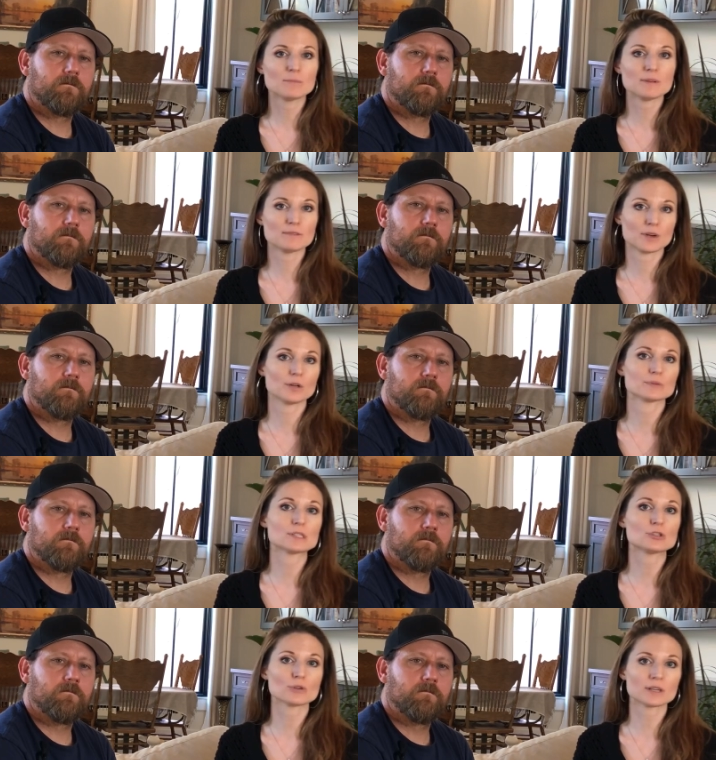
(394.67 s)
Speaker 1: be very
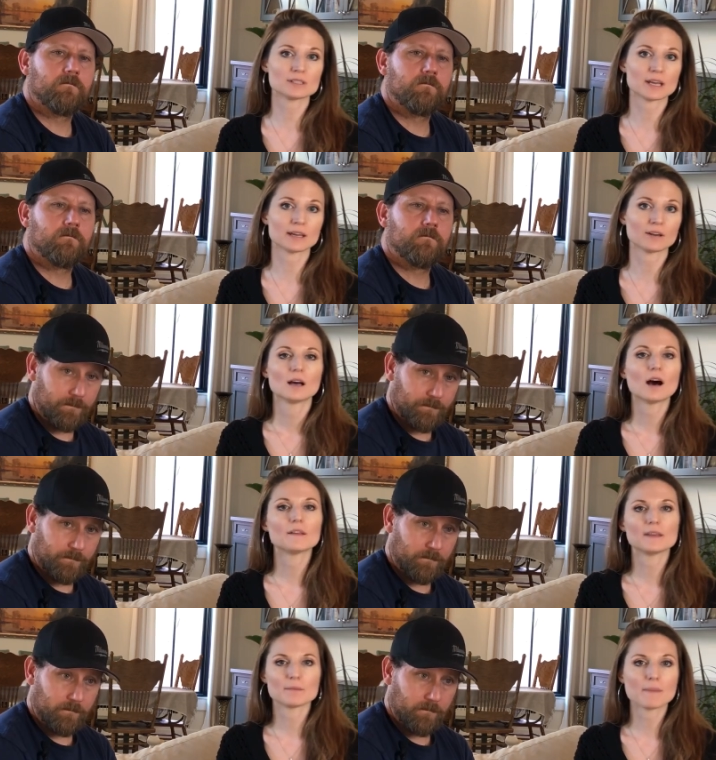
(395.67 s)
restricting
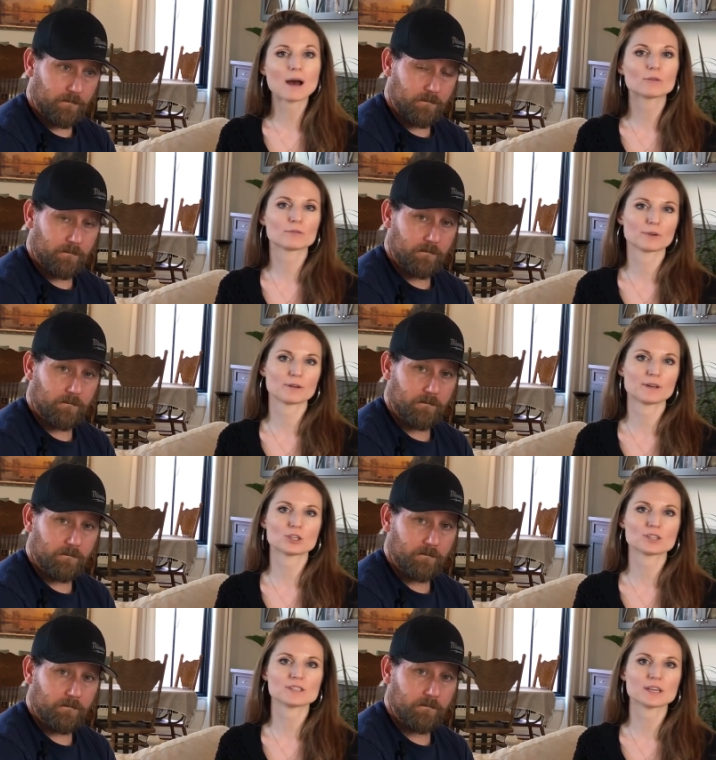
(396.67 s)
on the amount of
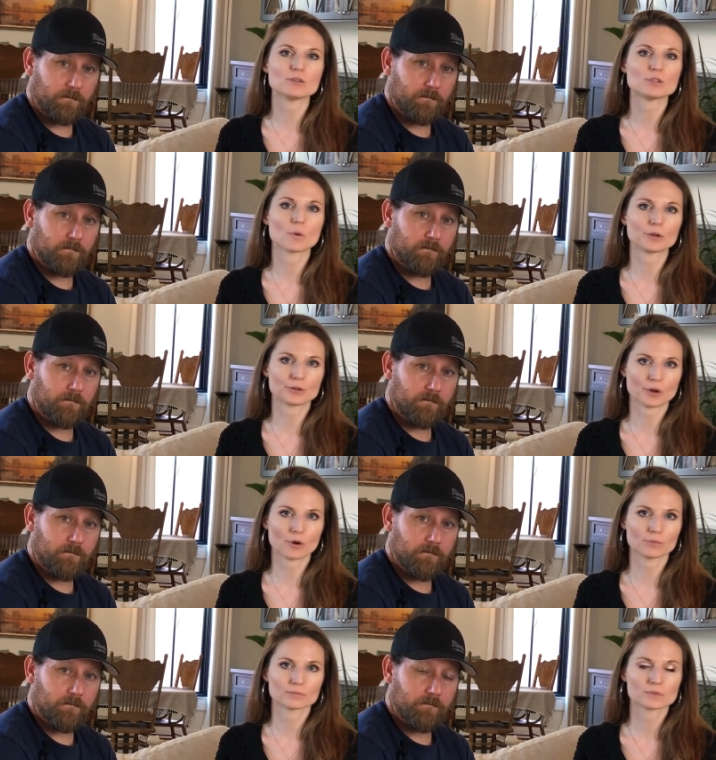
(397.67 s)
renovations that you do on your
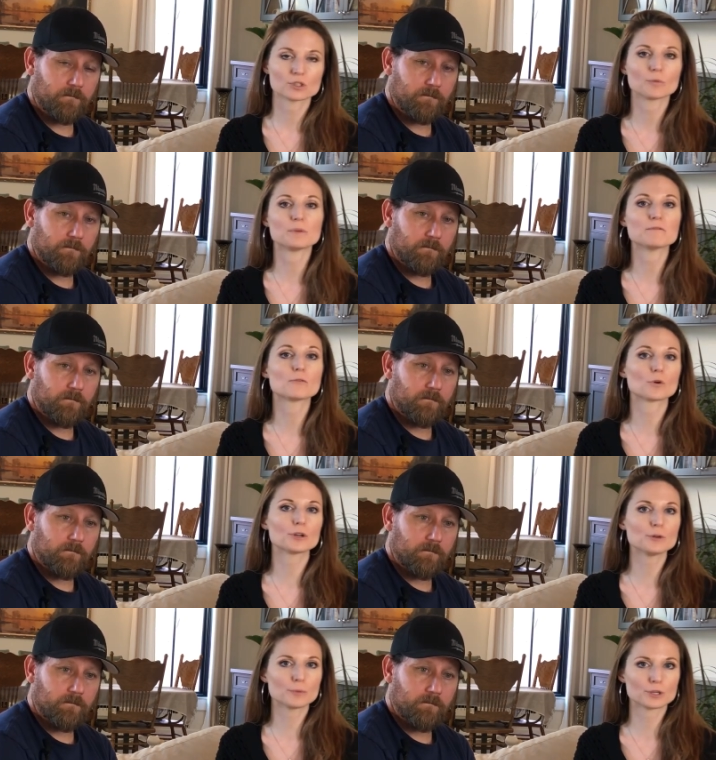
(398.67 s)
home. So before
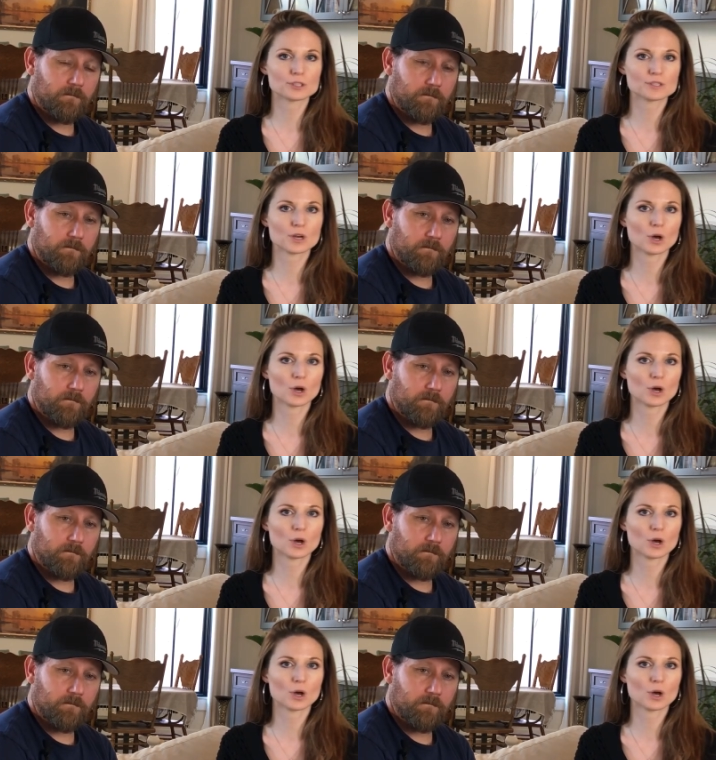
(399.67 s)
you purchase a